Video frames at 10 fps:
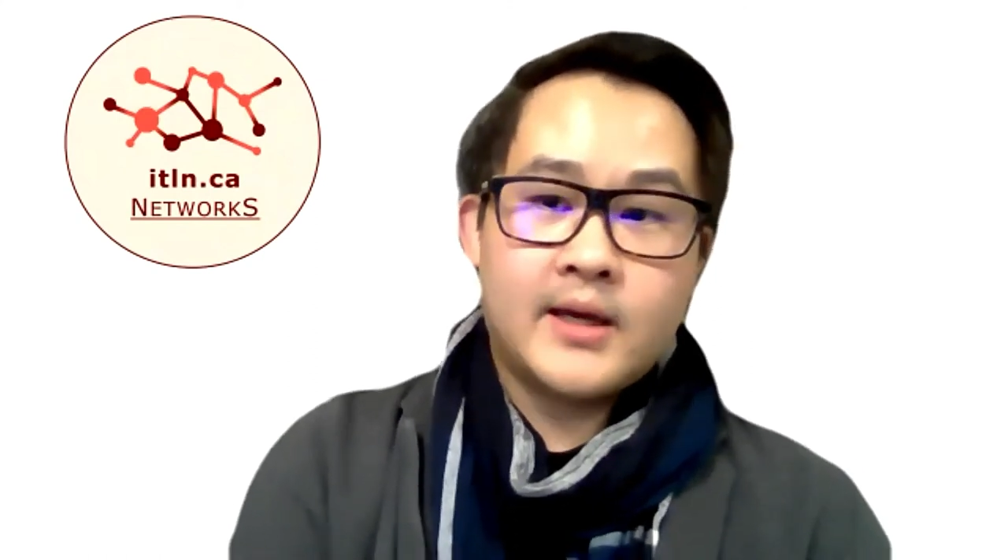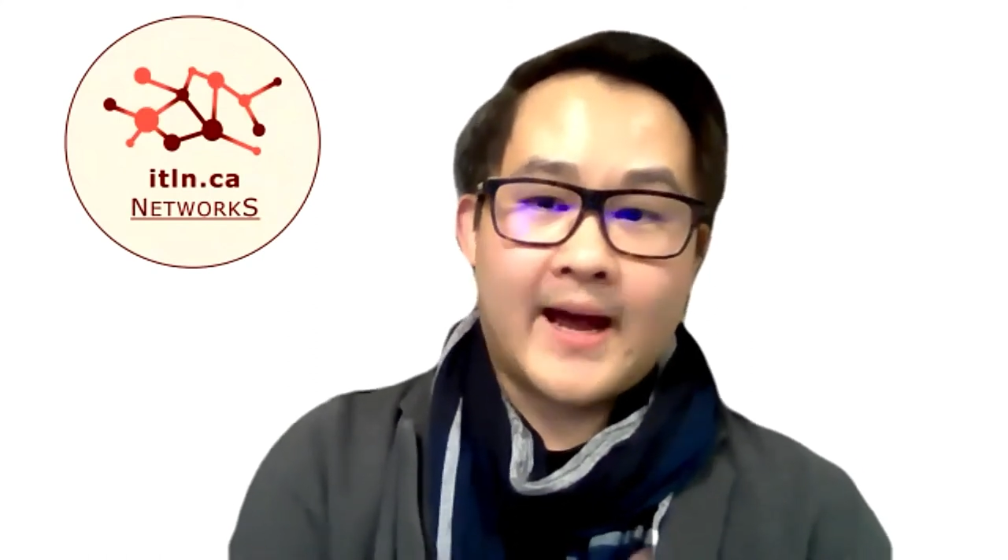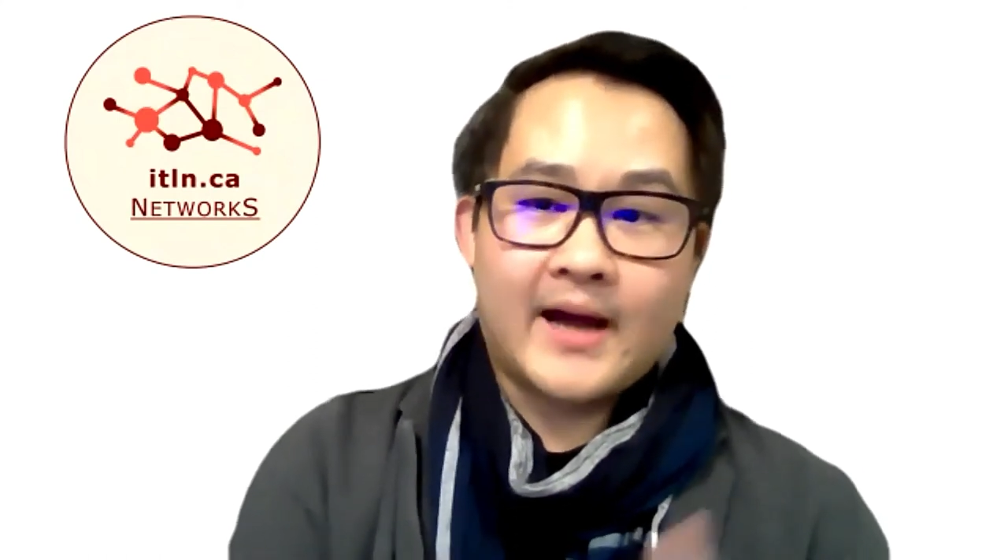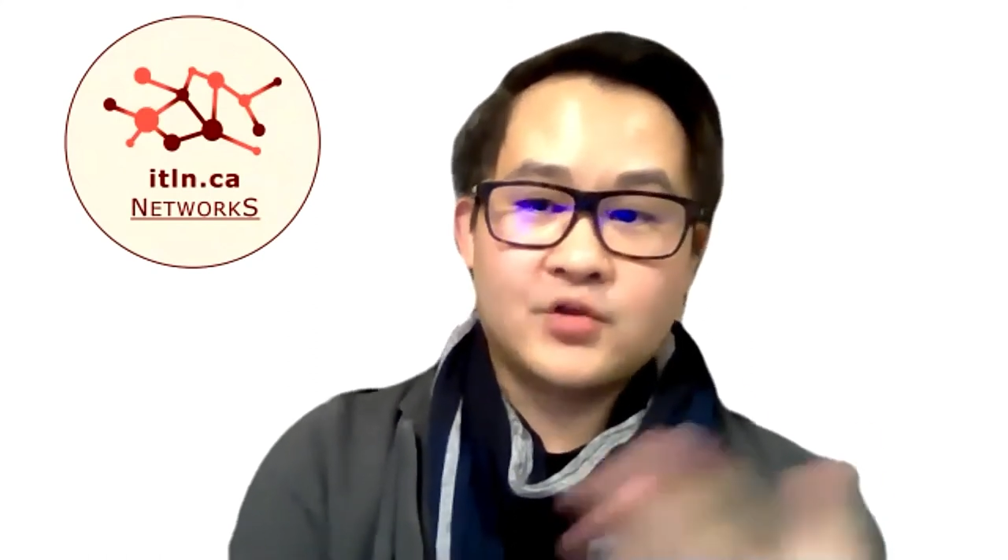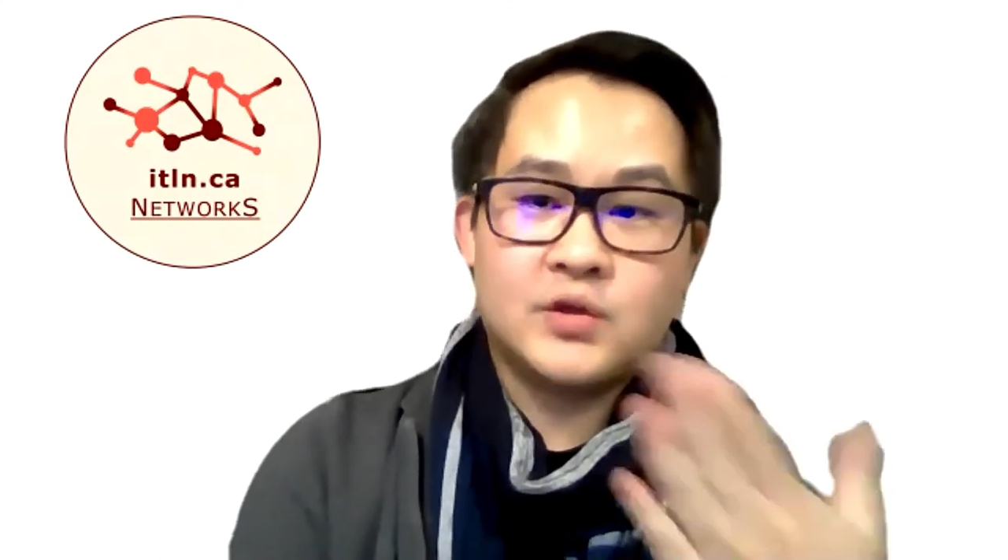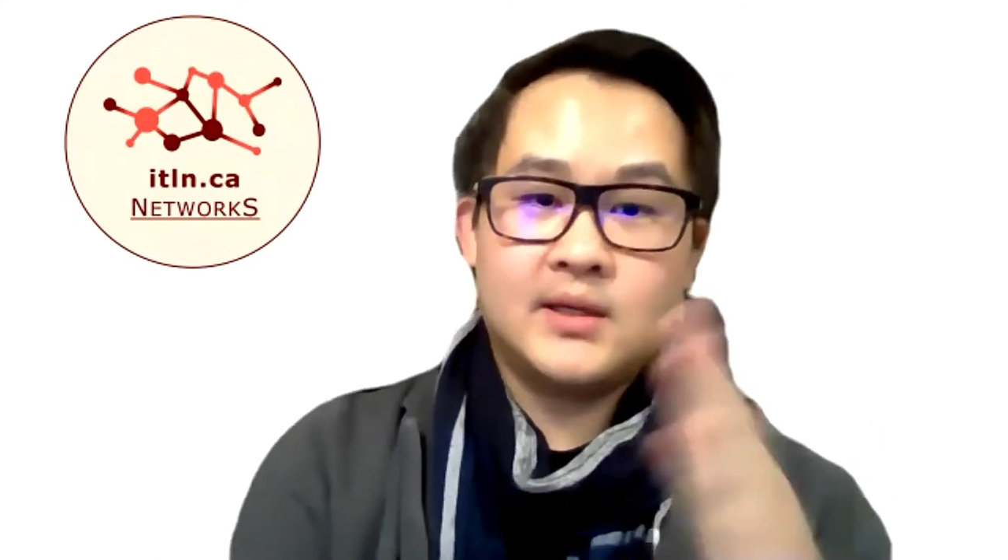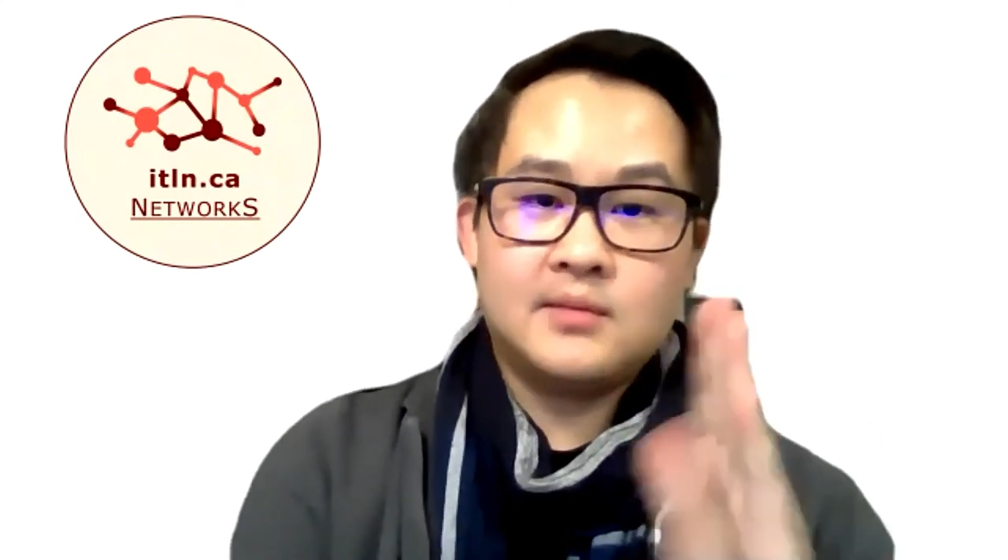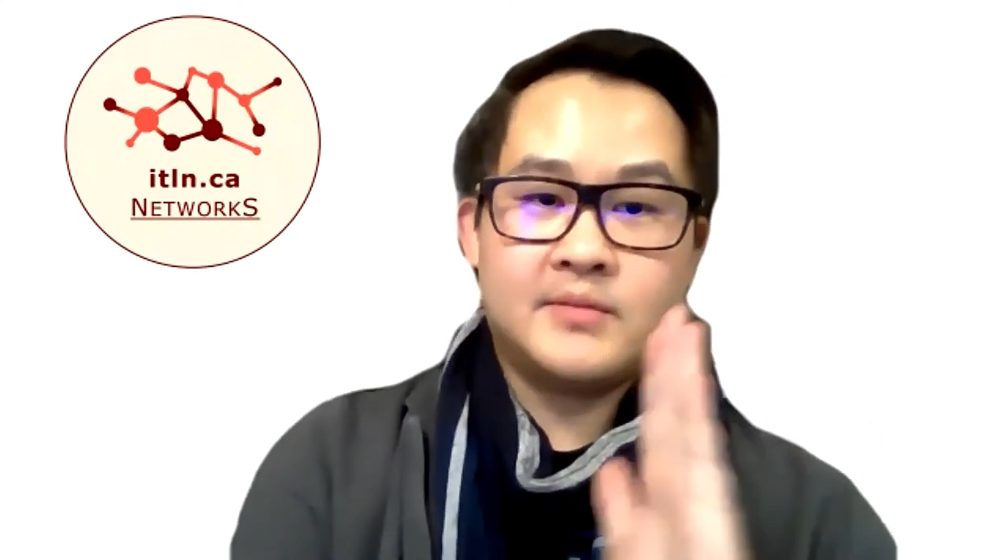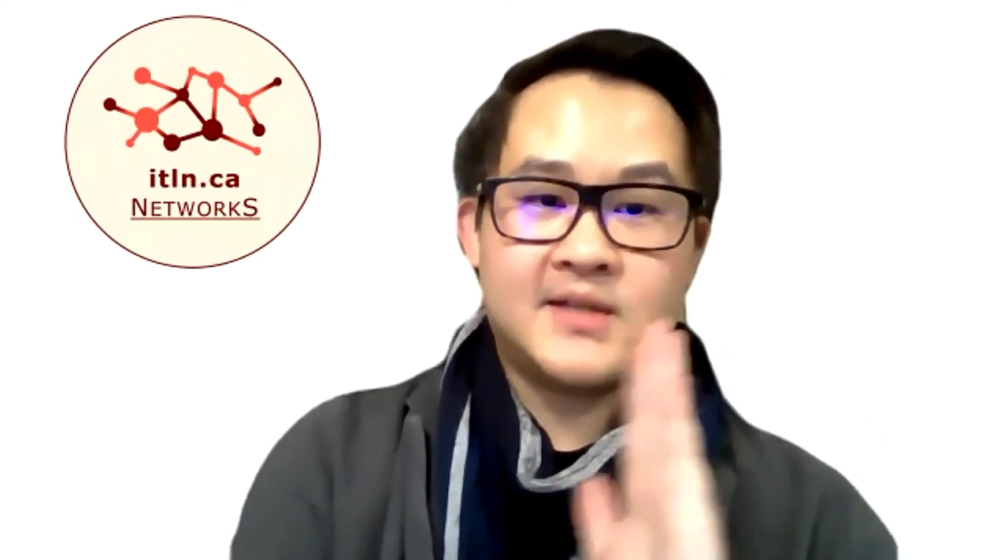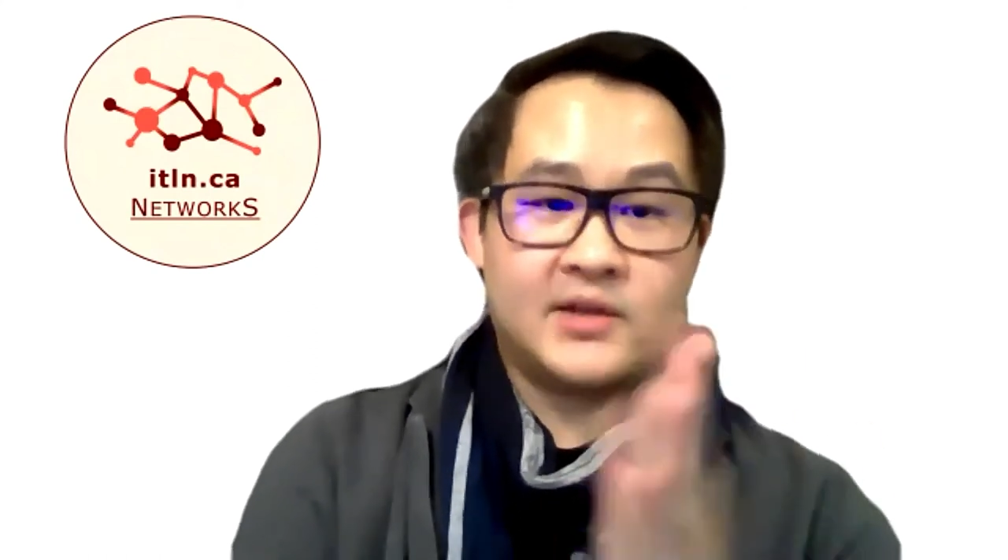actually
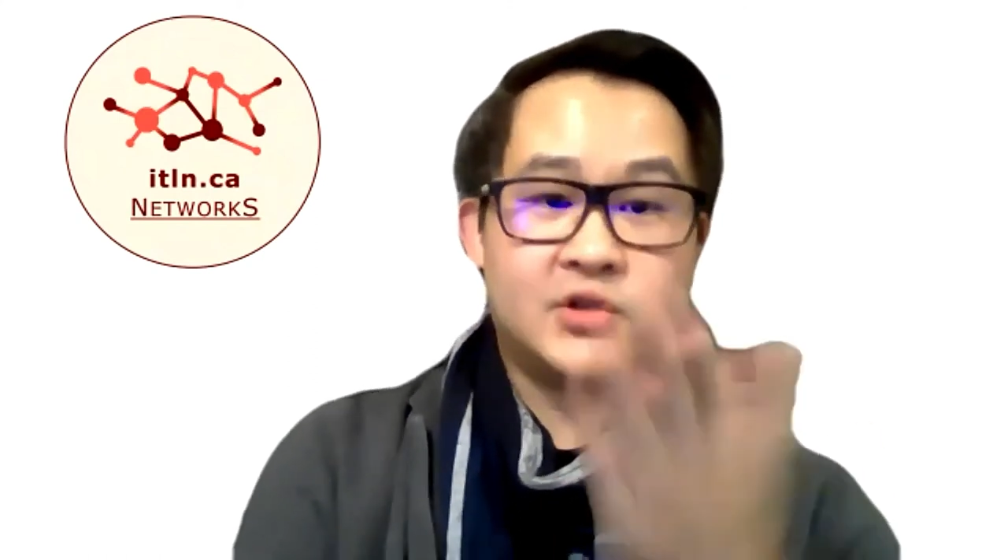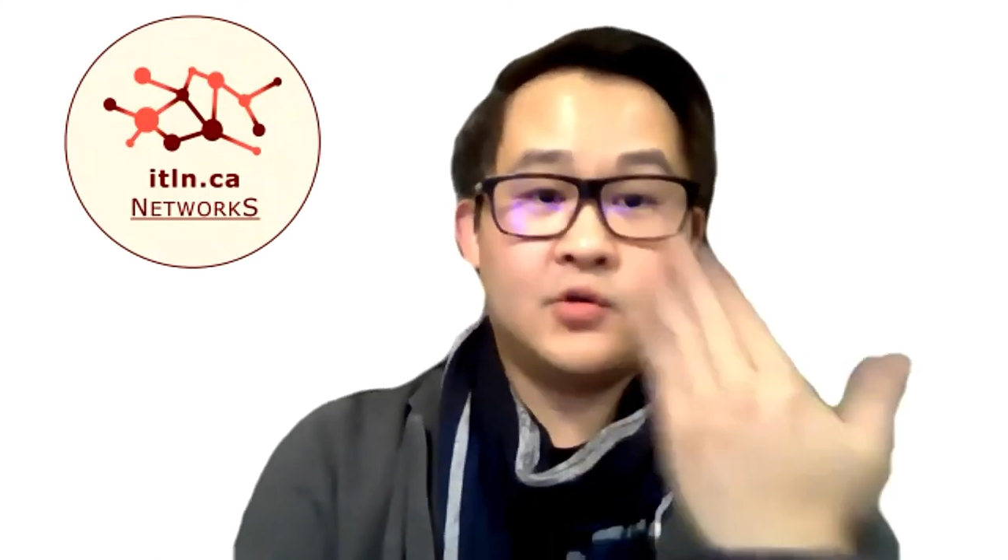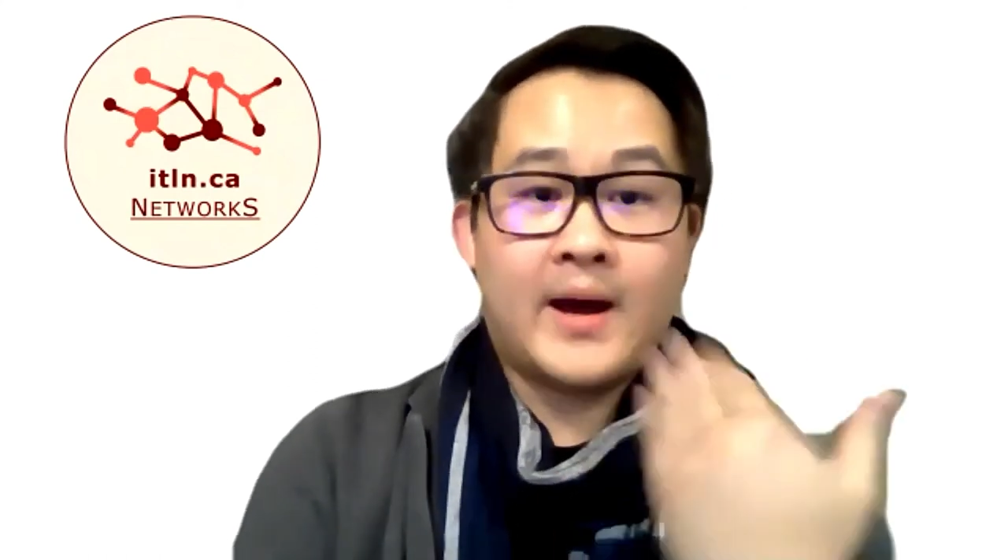takes you